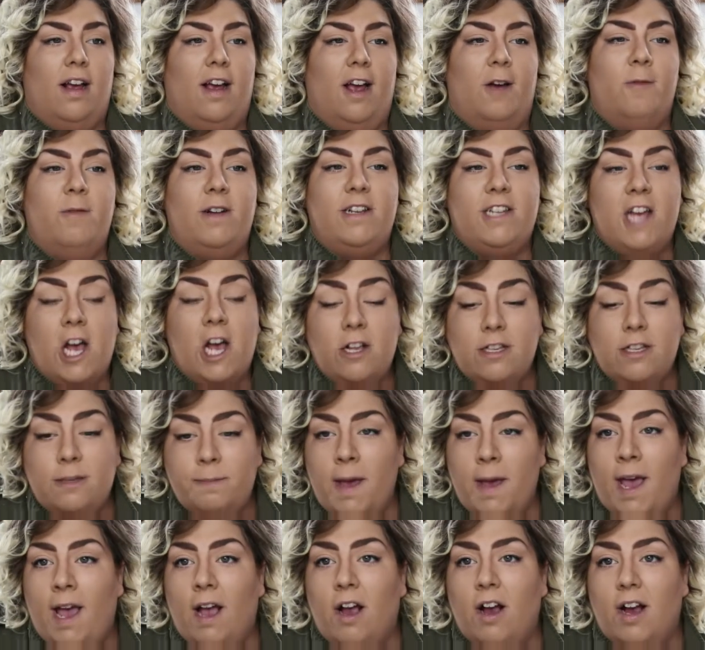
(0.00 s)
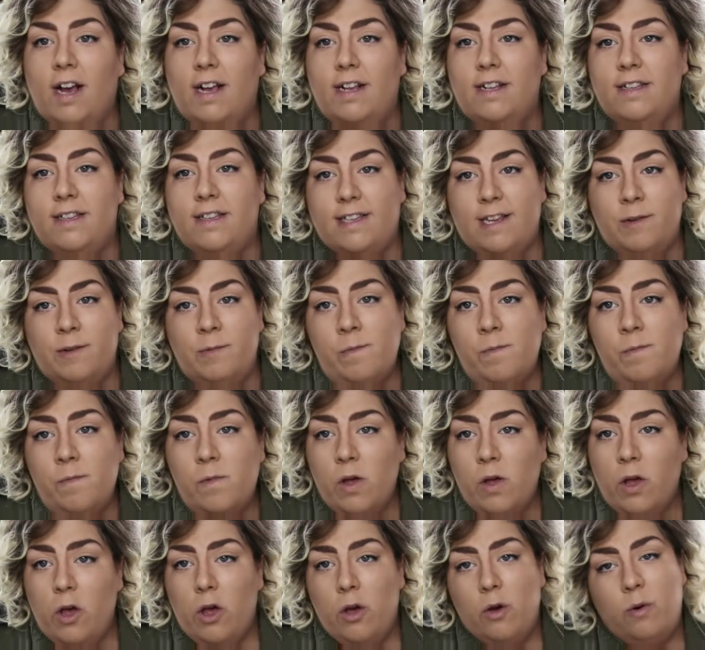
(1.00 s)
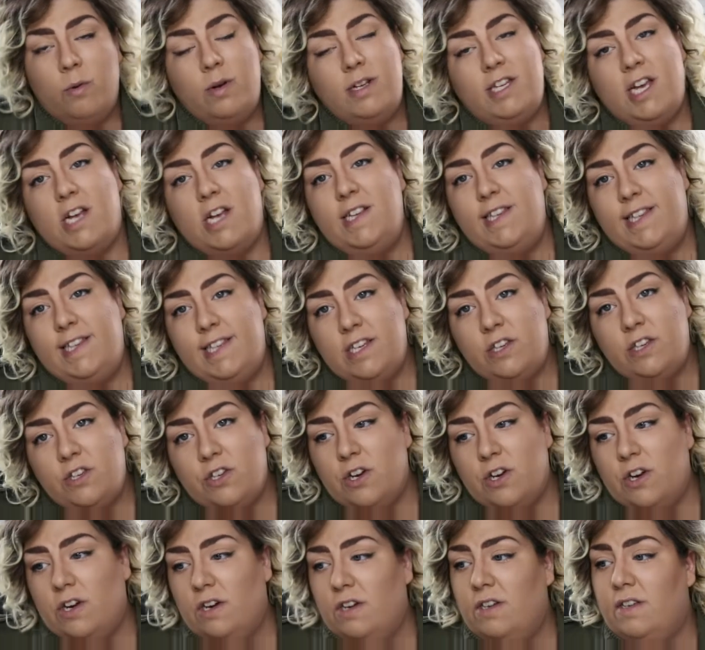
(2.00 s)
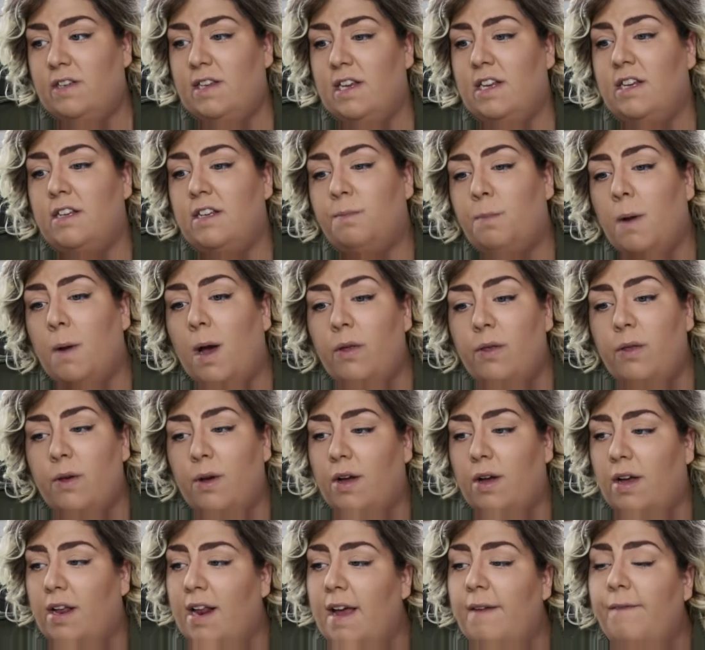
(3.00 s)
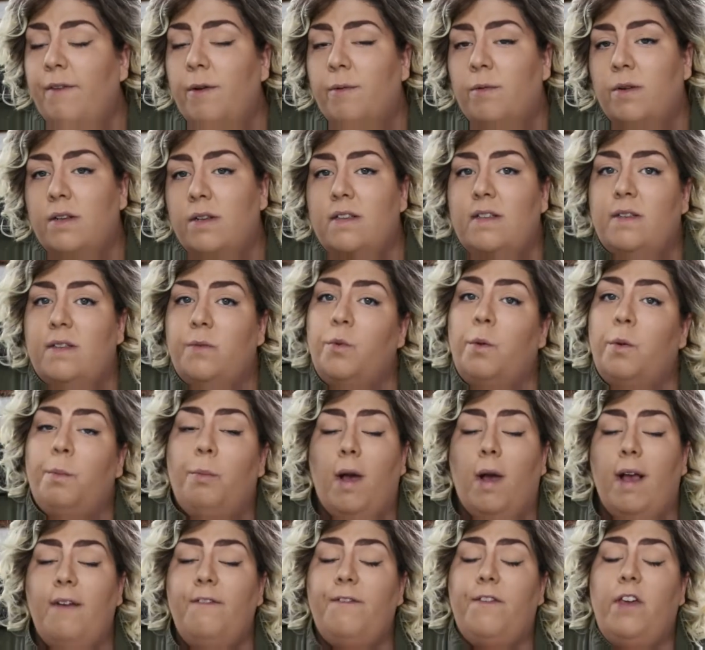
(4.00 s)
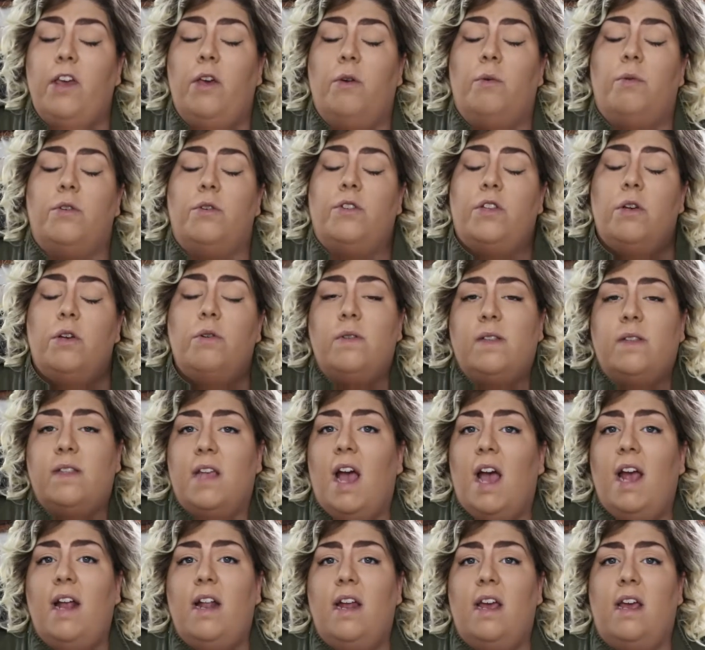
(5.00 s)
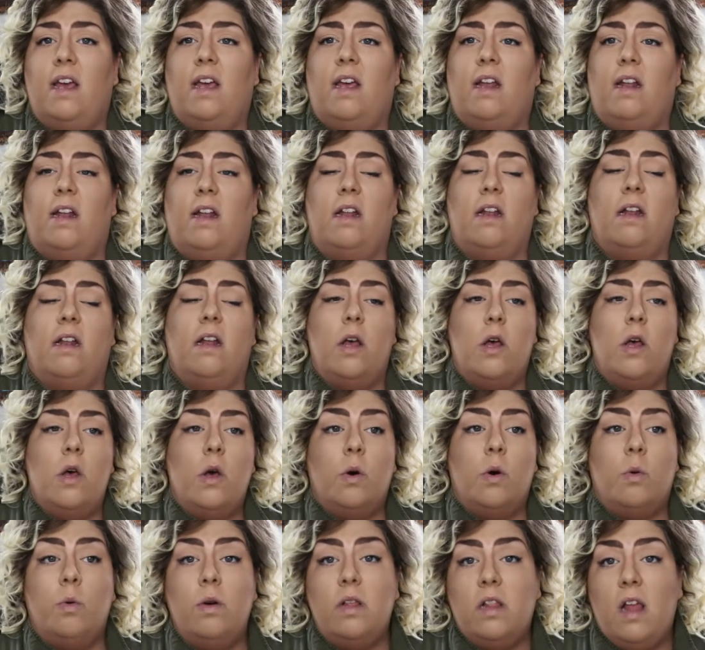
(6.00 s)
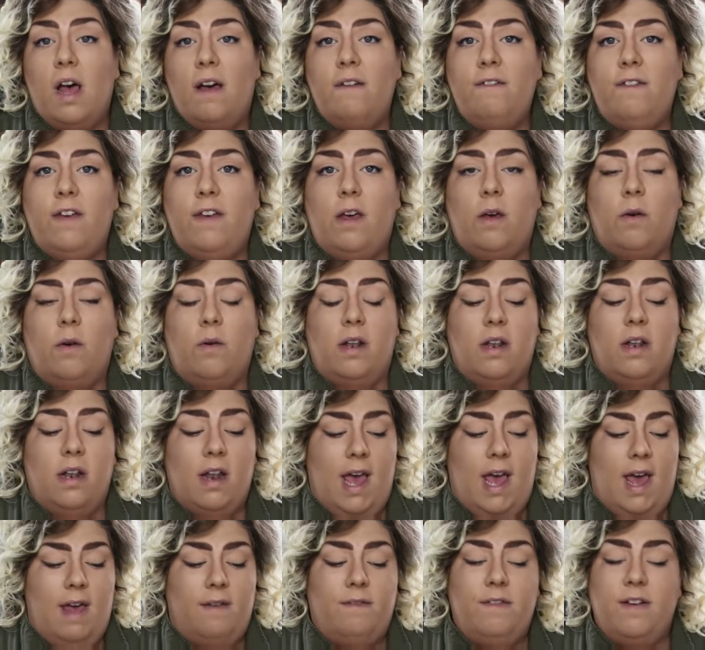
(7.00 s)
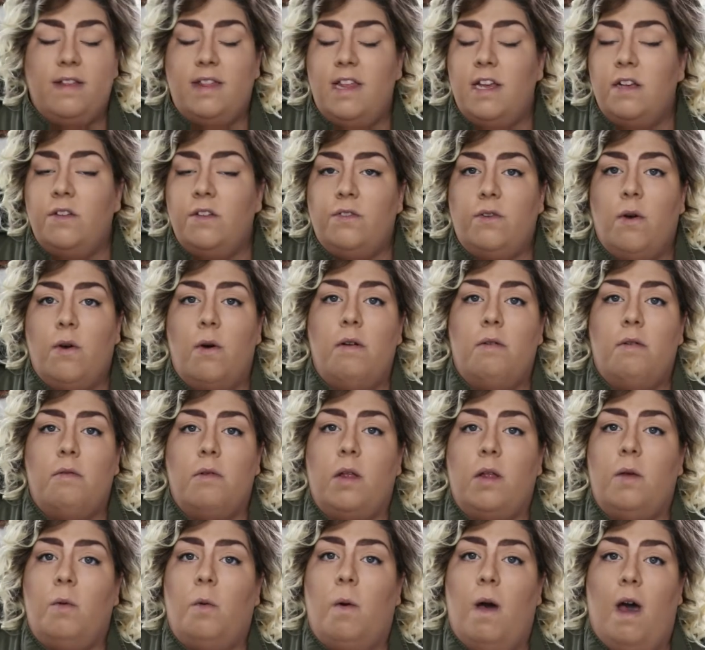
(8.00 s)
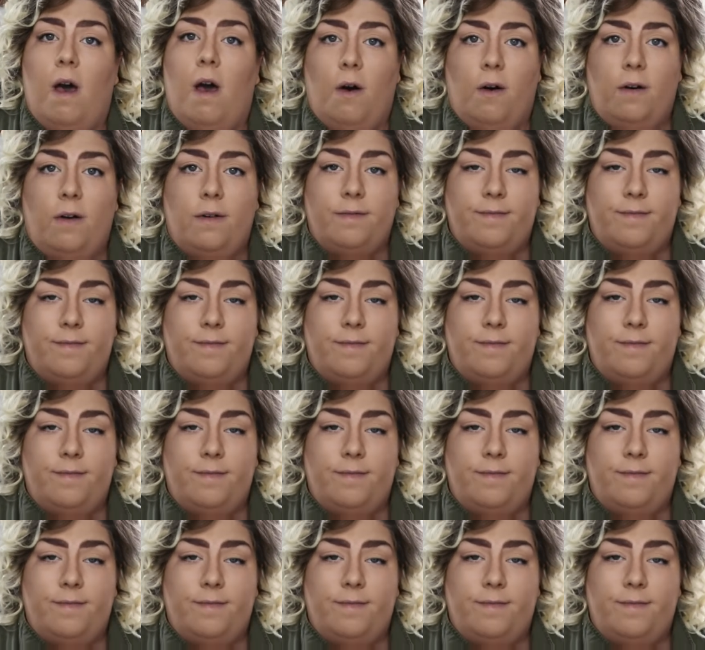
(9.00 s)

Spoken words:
And we tell his parents, and we tell his sisters, and his brother, and everyone's, we'll pray for you, we're so excited, and we love you, and everything is going really well.